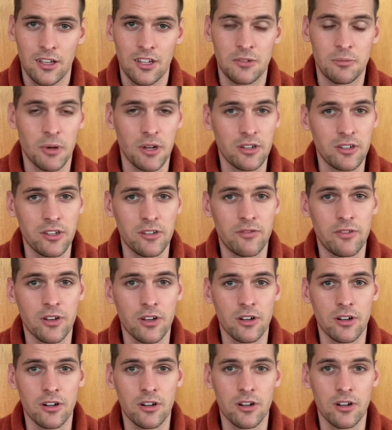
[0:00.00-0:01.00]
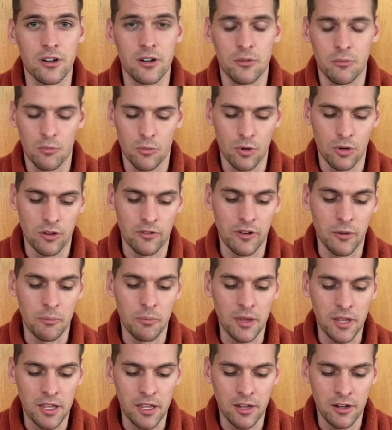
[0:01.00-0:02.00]
especially if you're more of a
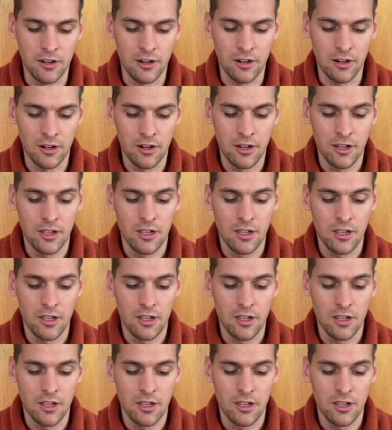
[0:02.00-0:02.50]
beginner,